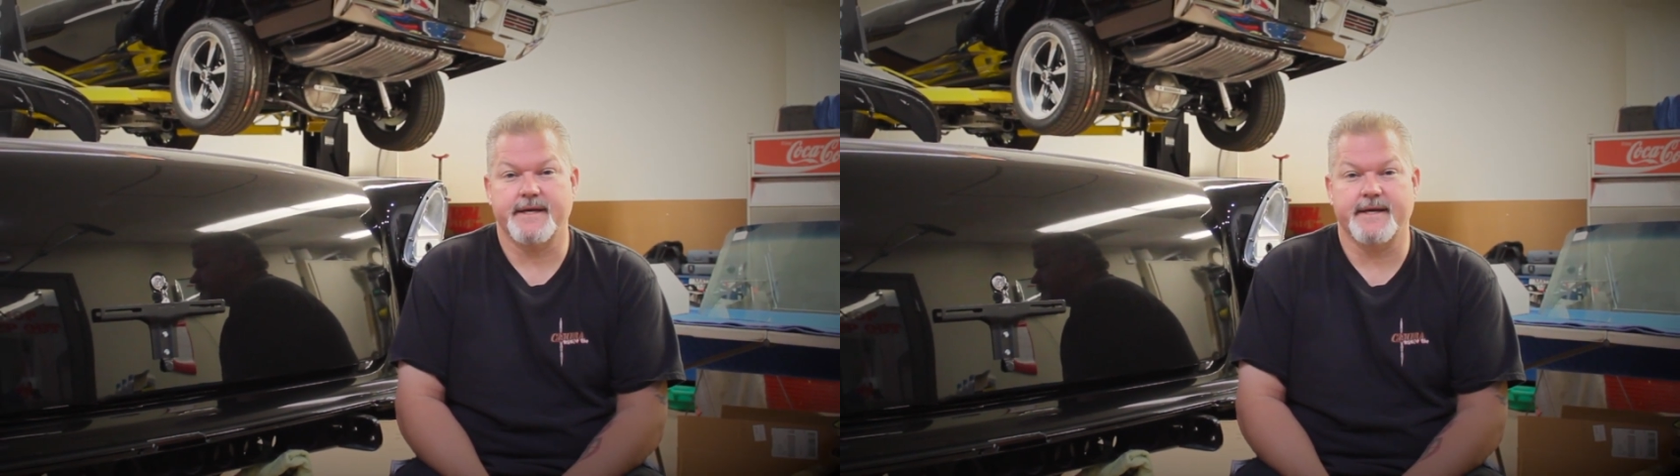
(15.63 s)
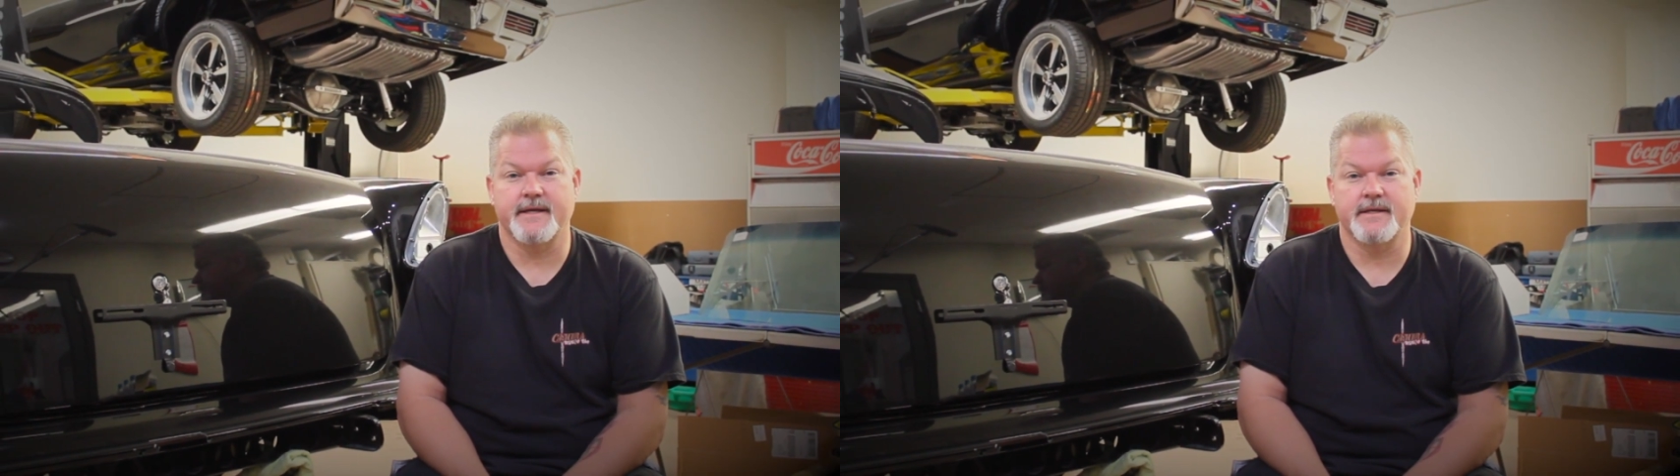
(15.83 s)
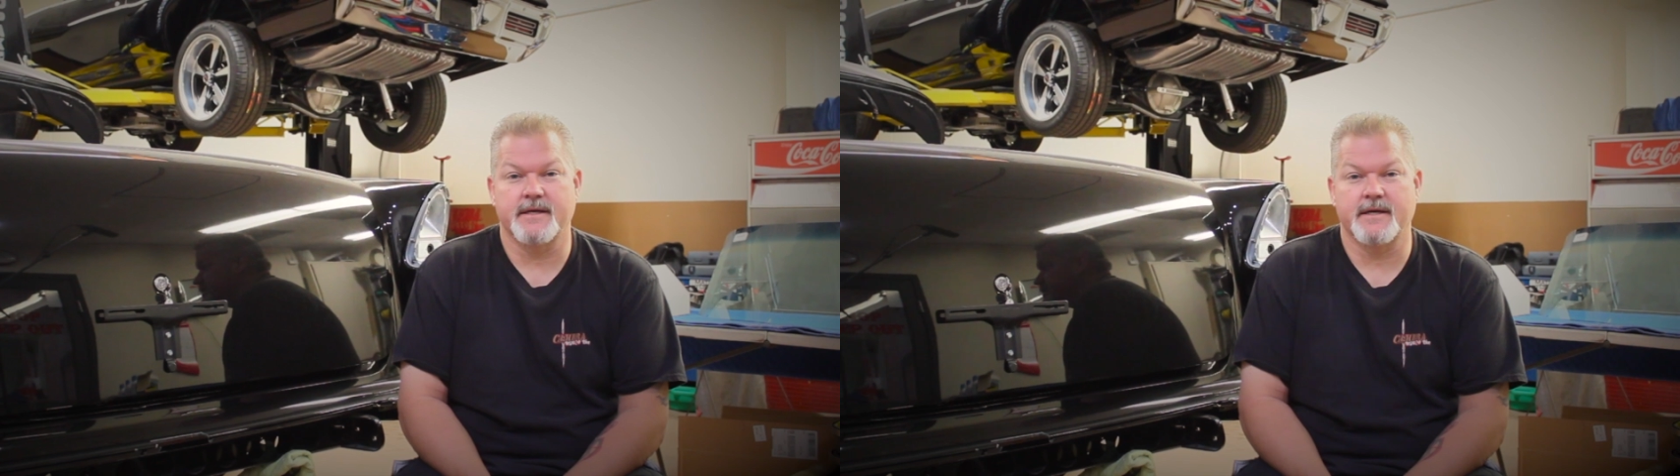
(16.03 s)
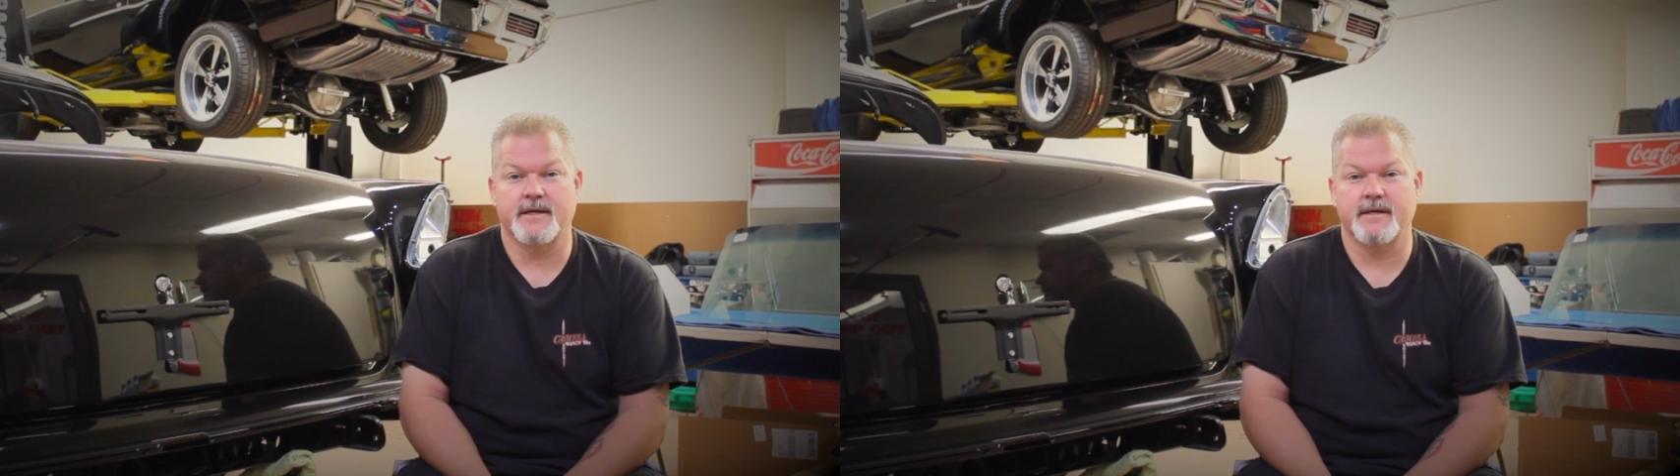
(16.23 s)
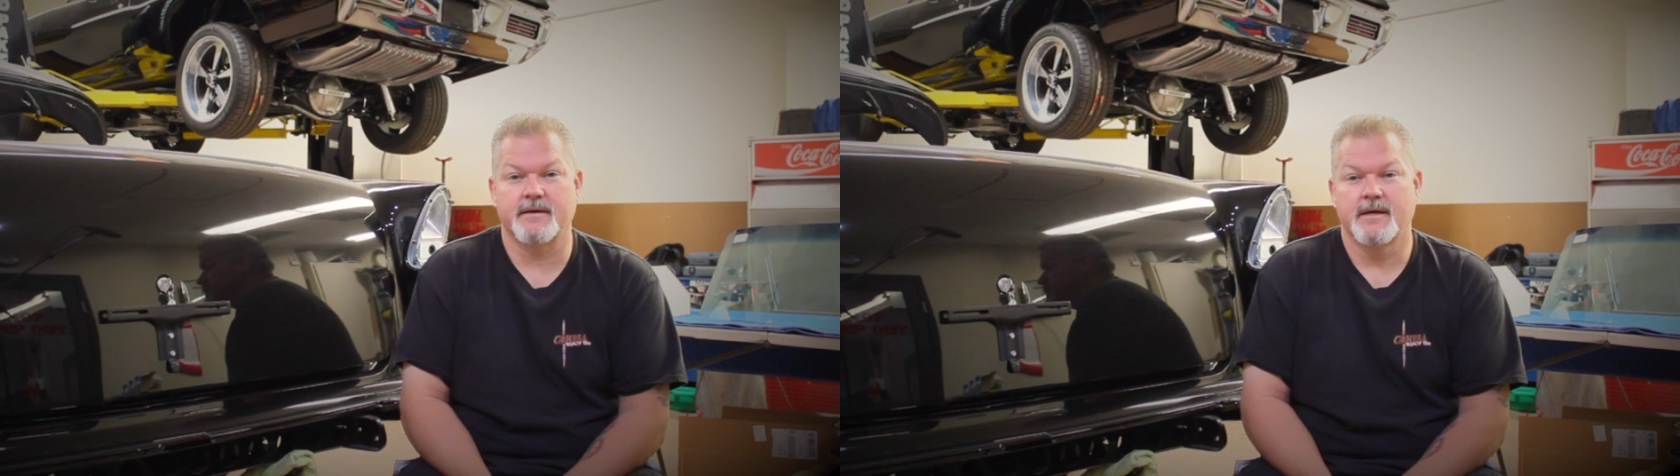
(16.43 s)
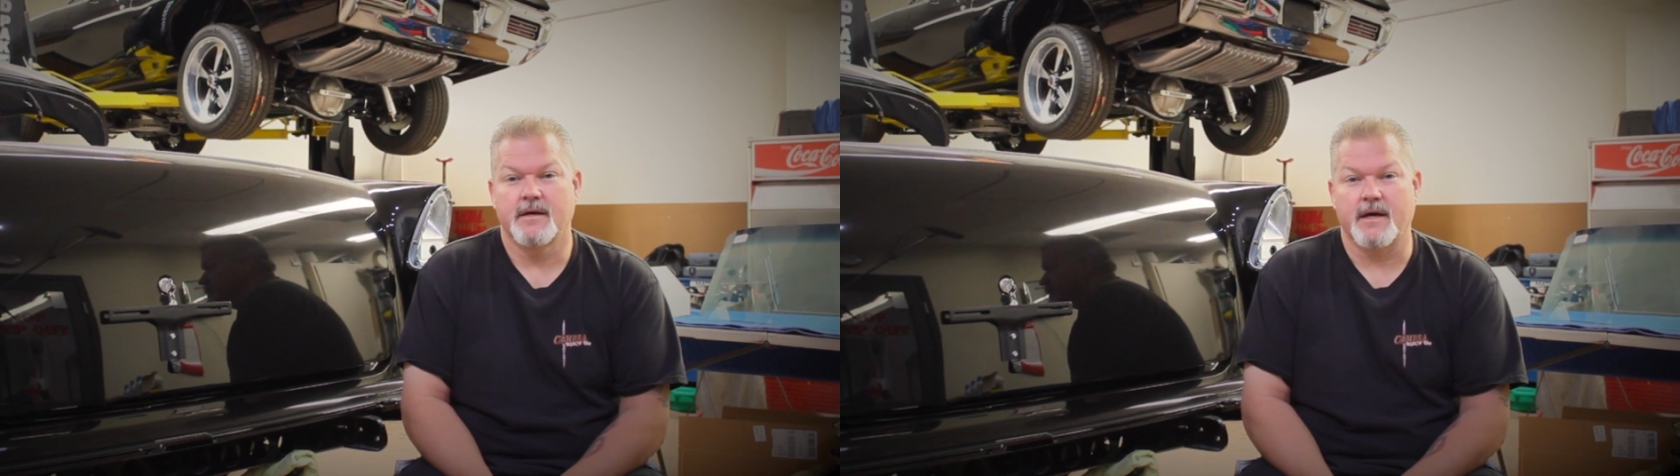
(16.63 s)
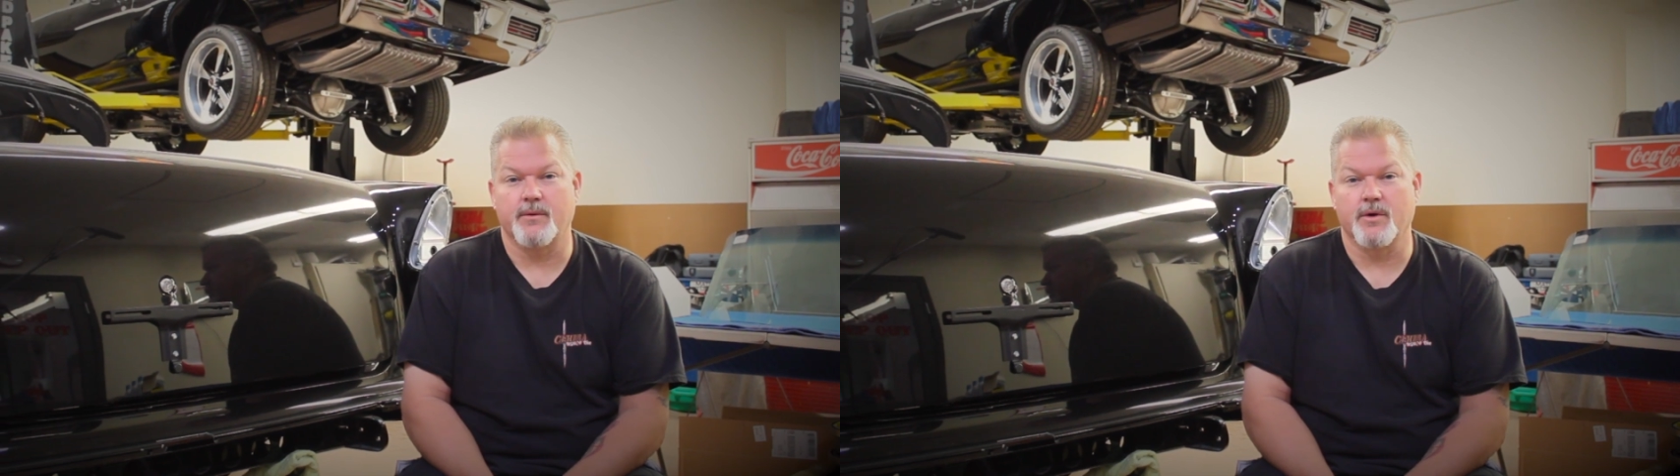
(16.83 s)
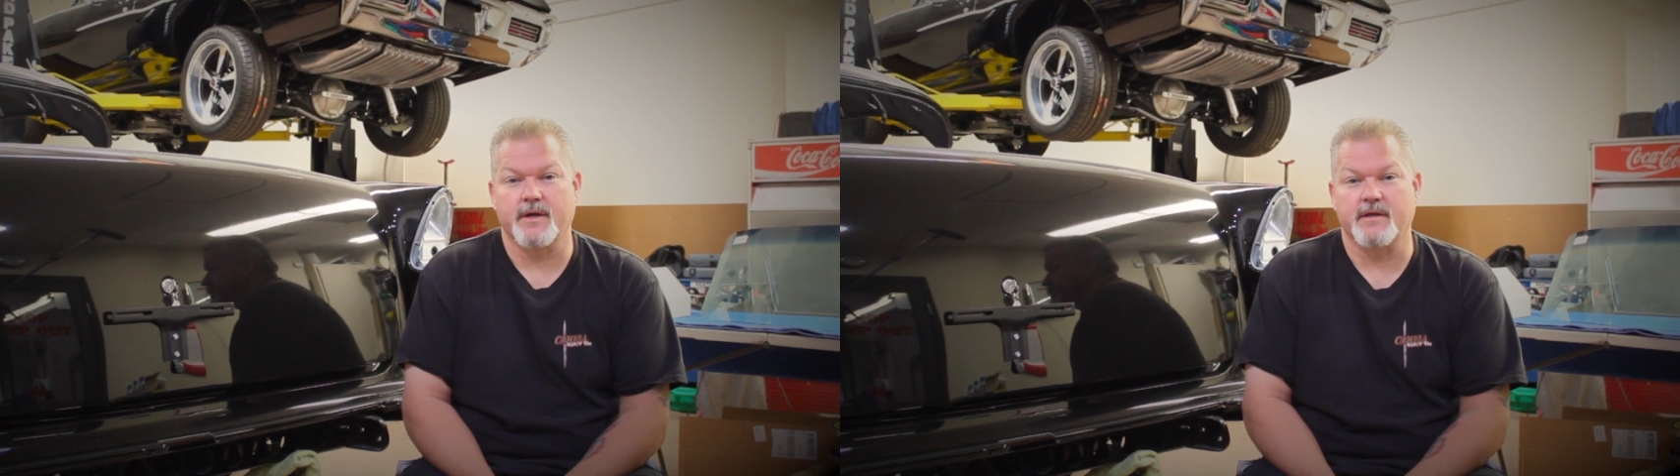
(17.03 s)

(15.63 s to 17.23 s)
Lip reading: and I work